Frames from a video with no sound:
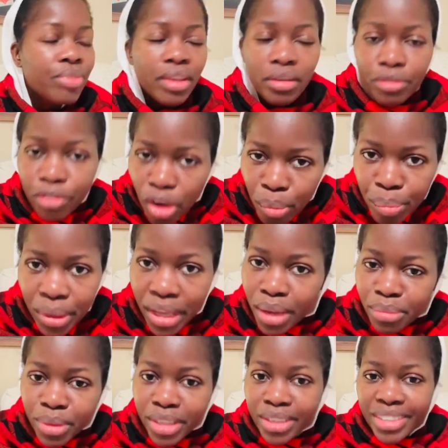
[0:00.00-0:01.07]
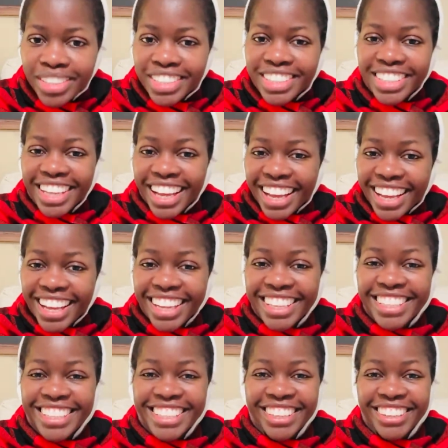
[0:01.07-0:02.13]
4 p.m. news, yeah,
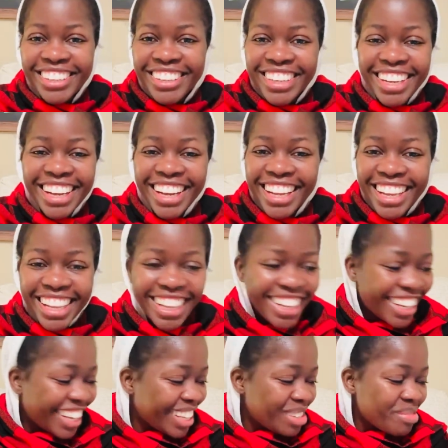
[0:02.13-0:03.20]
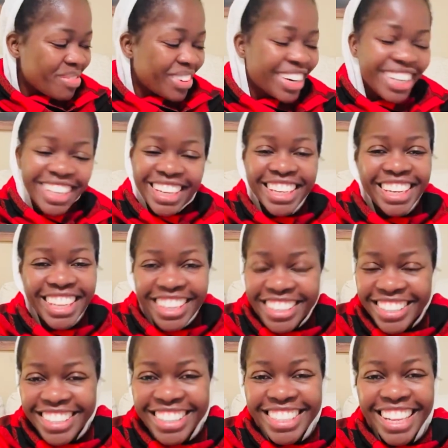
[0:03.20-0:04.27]
it's no longer like breaking
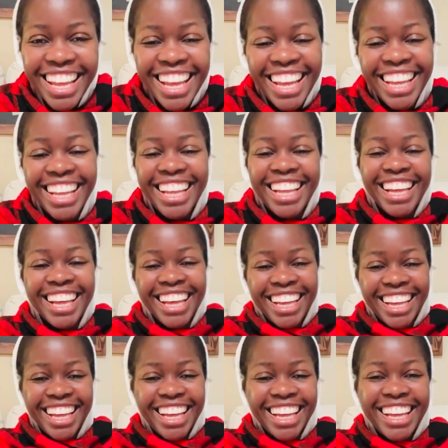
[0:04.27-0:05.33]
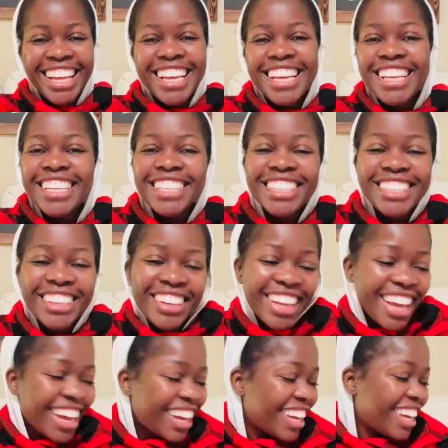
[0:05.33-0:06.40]
news. So
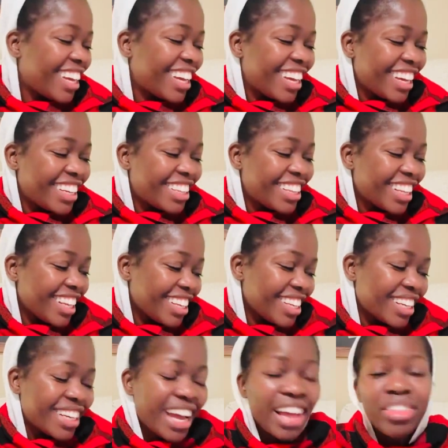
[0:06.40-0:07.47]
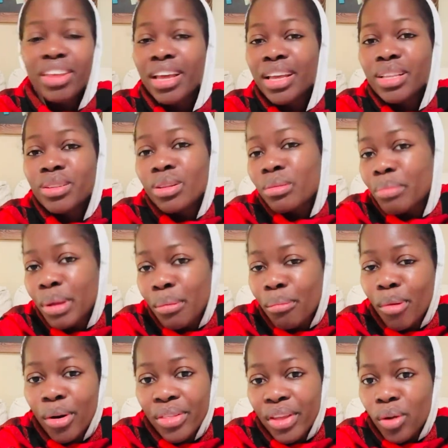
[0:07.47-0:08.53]
yeah, I think it will be
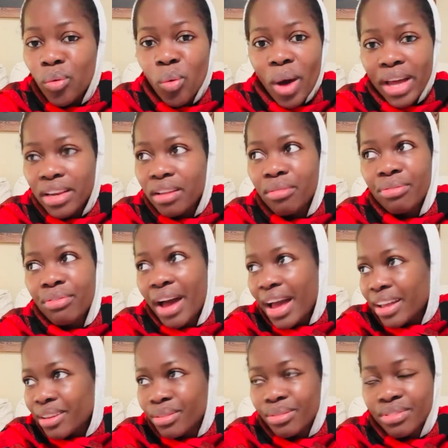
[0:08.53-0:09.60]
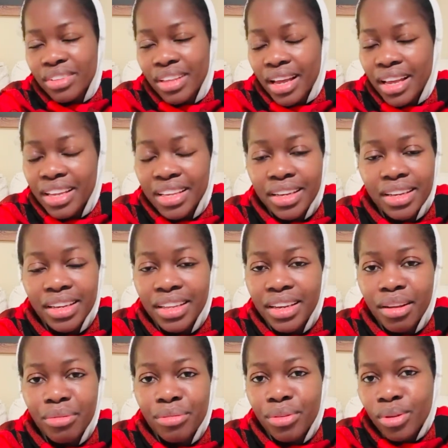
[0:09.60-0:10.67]
more than 1 in 5, yeah,
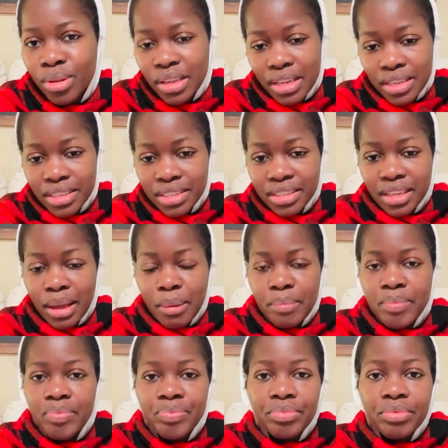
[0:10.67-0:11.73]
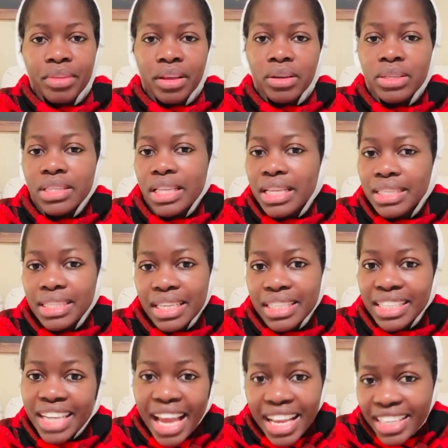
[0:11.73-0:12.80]
in a few years, yeah, because things are
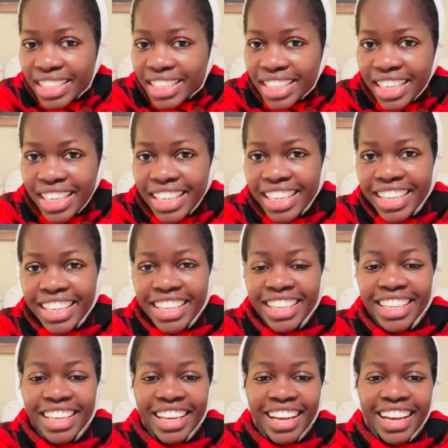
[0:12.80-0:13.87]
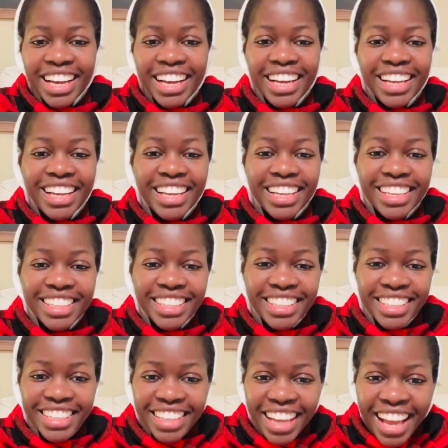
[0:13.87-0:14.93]
changing, yeah,
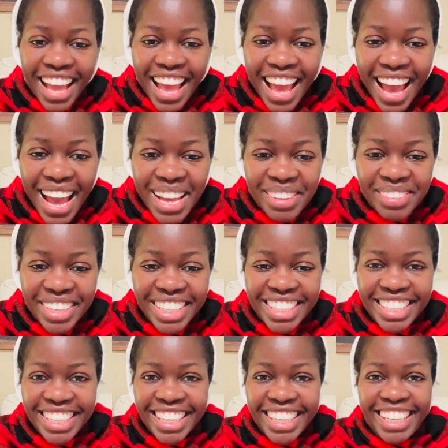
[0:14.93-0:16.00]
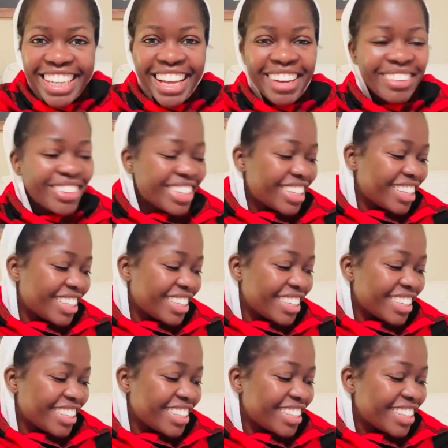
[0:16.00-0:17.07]
and yeah. Hi, Manjit, how are
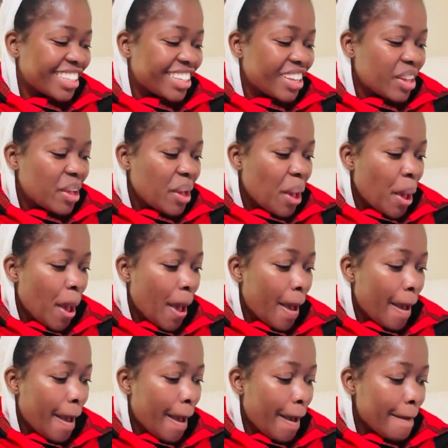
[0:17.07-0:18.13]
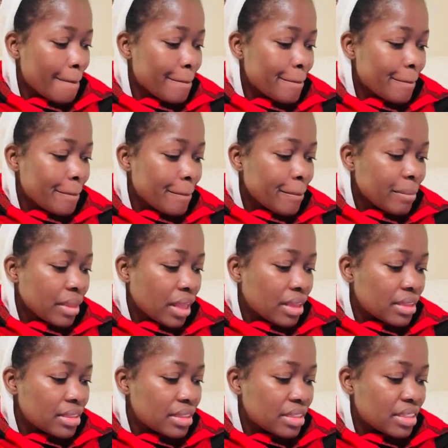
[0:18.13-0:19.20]
you? Uh-huh.
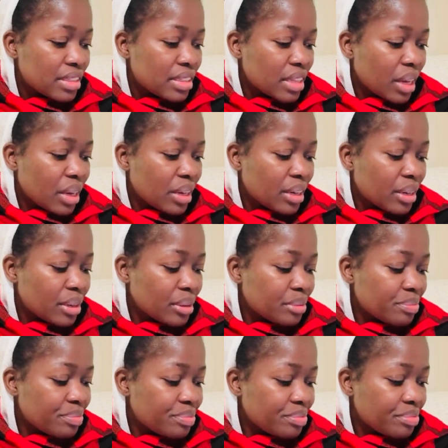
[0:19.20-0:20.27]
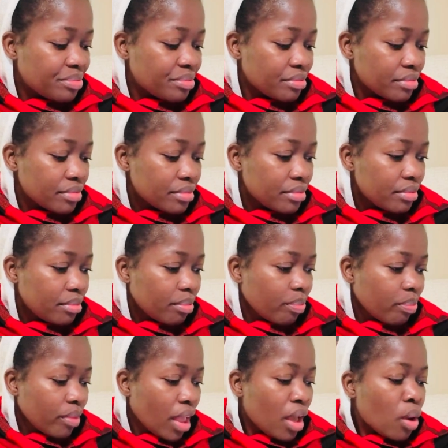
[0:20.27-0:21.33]
So,
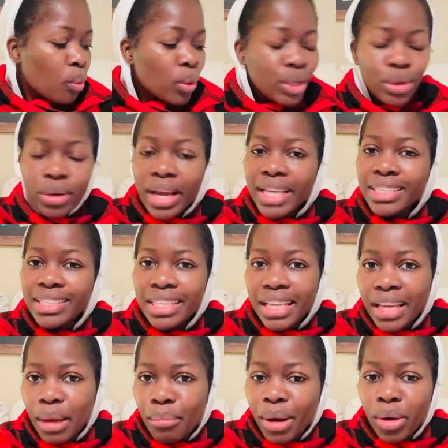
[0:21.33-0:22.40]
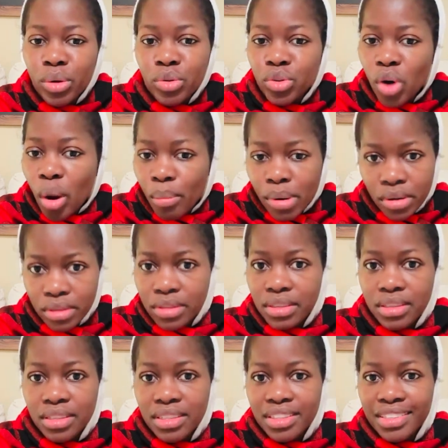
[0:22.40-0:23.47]
what do you guys think about
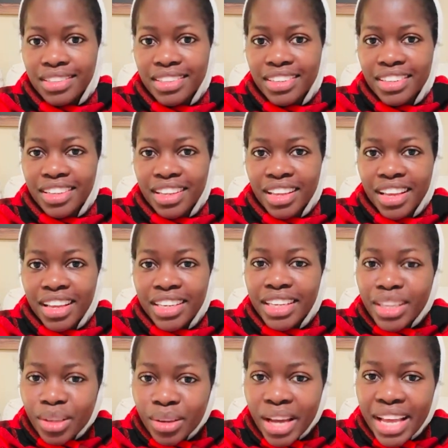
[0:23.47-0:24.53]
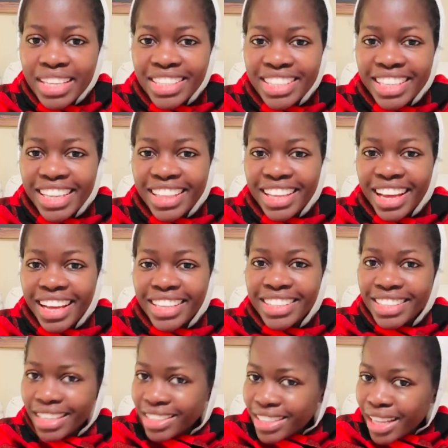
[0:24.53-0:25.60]
robots? Did you guys see the
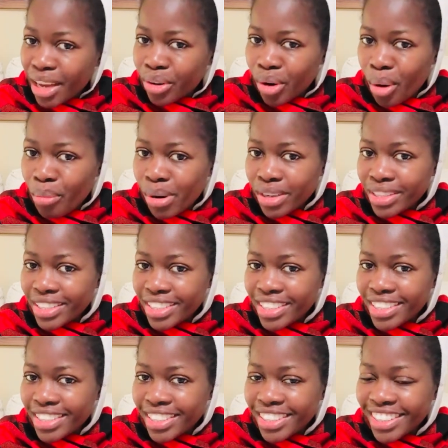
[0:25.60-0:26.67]
Tesla robots?